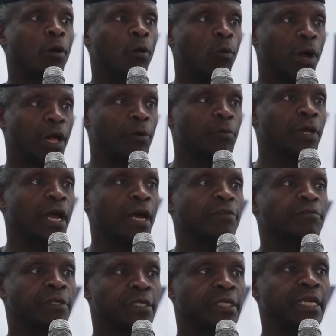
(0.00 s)
While we
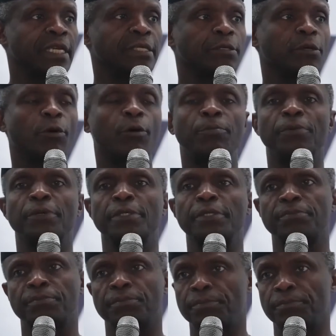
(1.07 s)
have to date opened
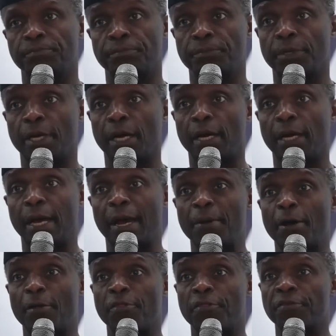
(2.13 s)
uh,
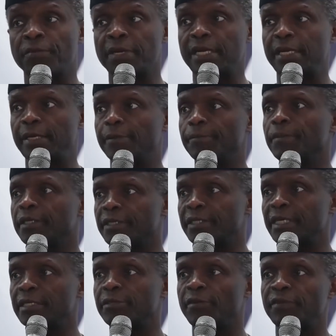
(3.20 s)
about three
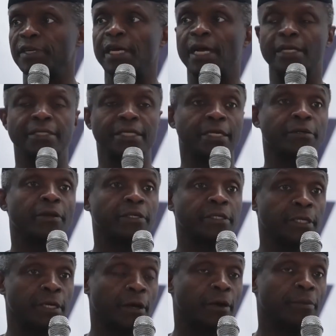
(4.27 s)
state-of-the-art
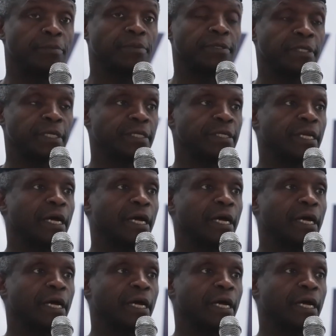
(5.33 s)
technology hubs, these